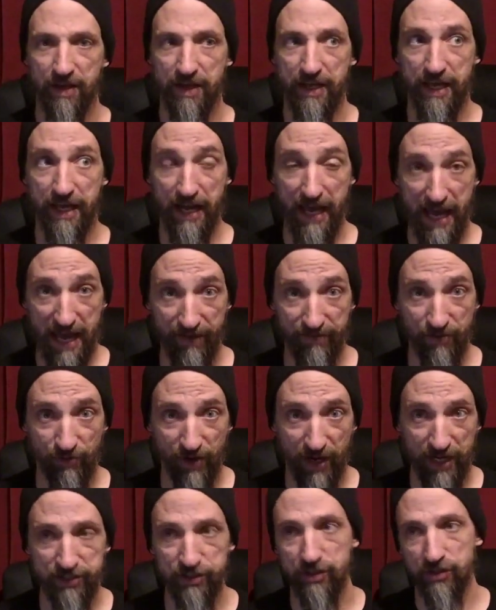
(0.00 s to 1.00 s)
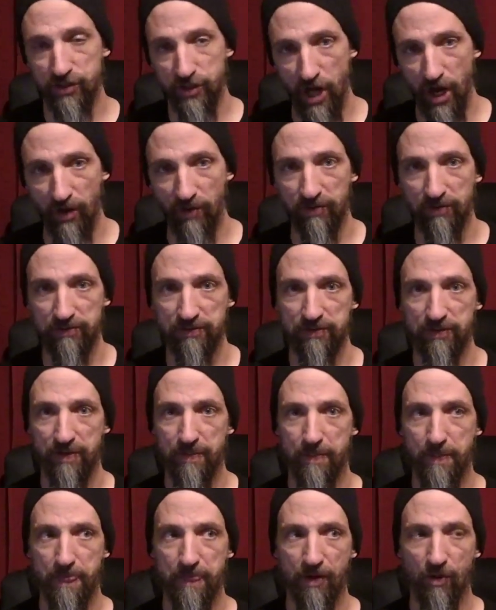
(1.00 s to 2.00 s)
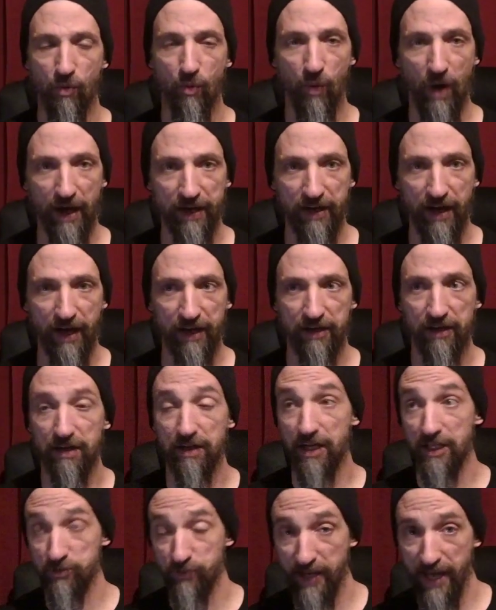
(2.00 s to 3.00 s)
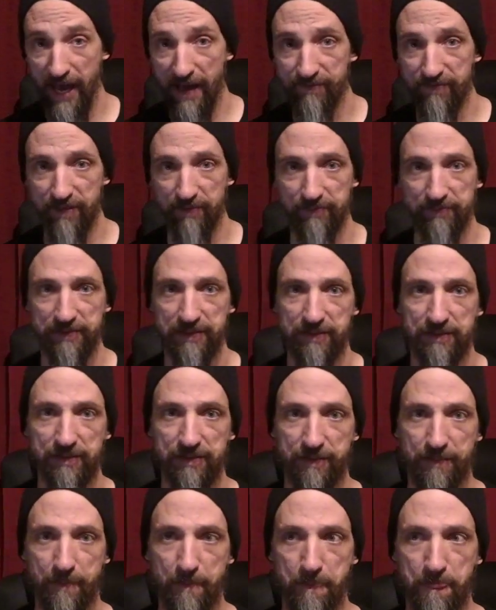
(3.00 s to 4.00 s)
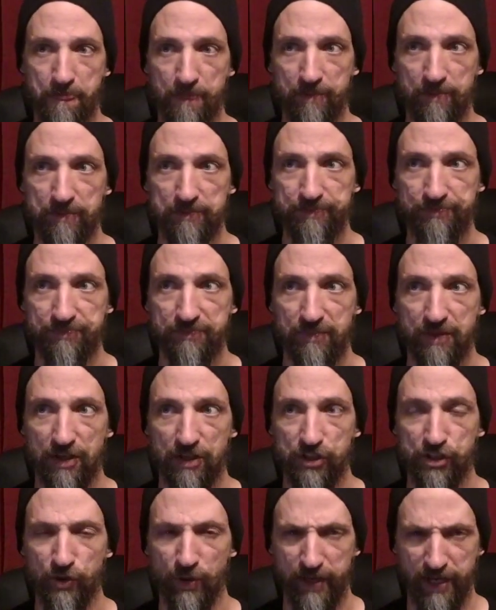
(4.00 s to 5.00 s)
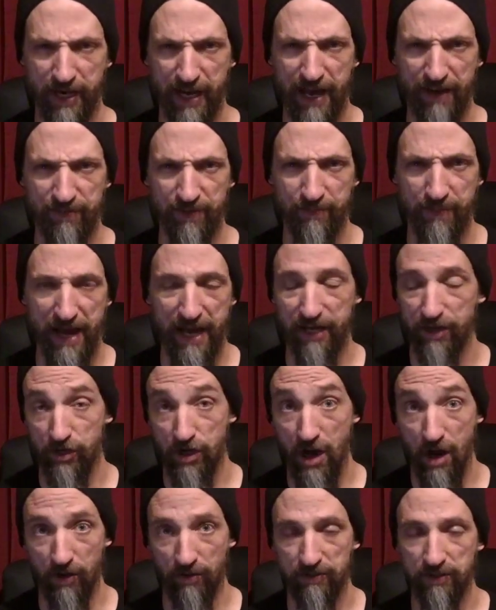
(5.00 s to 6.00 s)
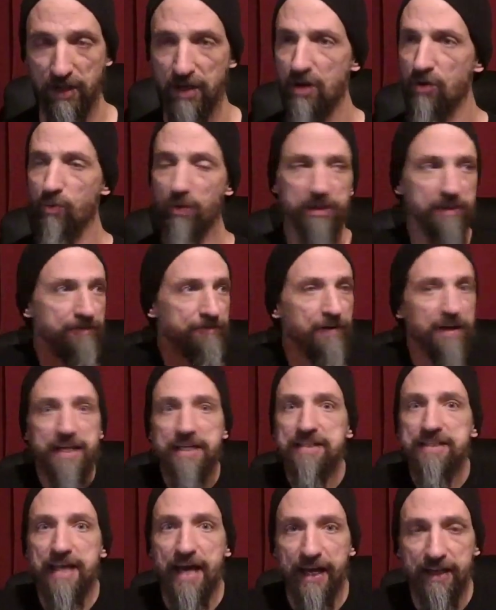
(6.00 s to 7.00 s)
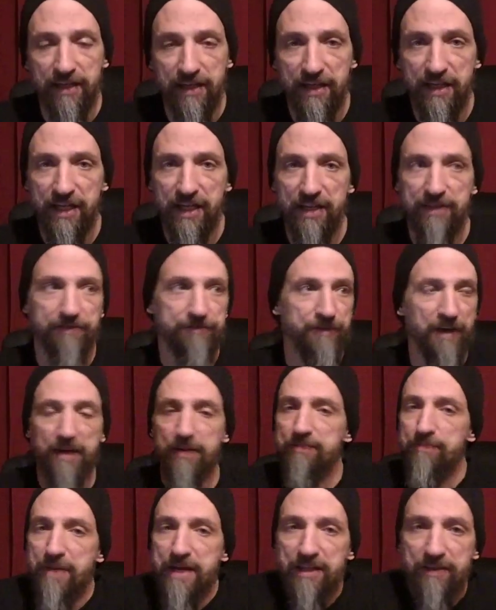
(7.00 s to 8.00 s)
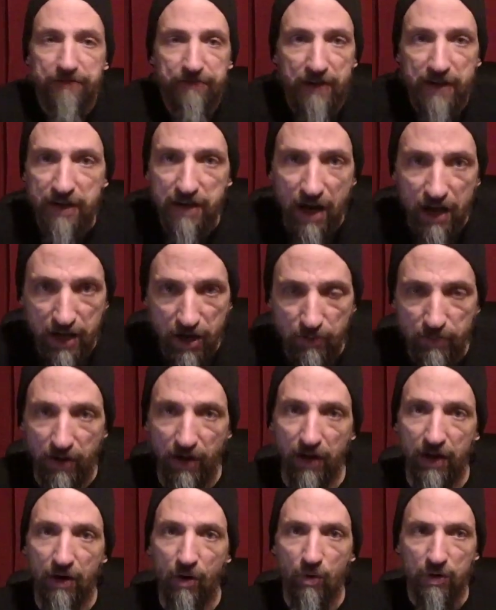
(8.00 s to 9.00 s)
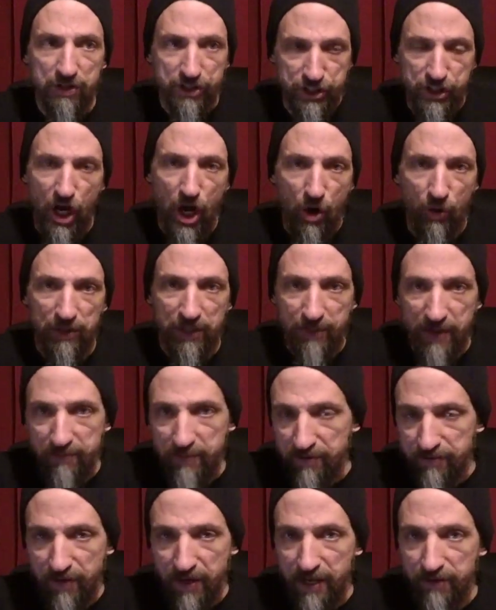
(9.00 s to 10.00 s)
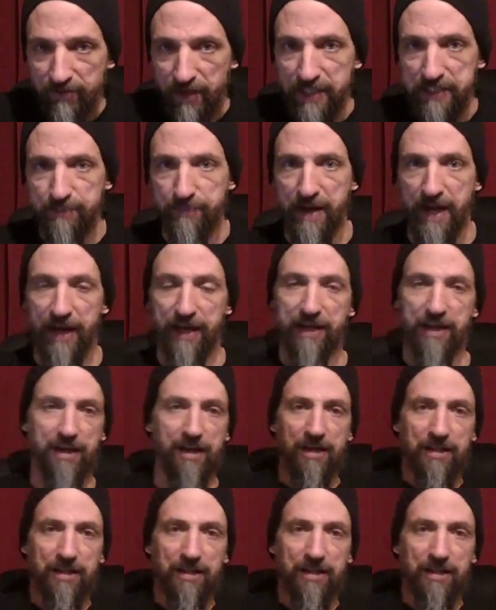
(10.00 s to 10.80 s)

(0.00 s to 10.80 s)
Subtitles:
Can I have the rights? No. Why not? Because we have them. So can I have them back? No. What the fuck is that? Either fucking make the fucking audiobook or don't. Let me have my fucking rights back.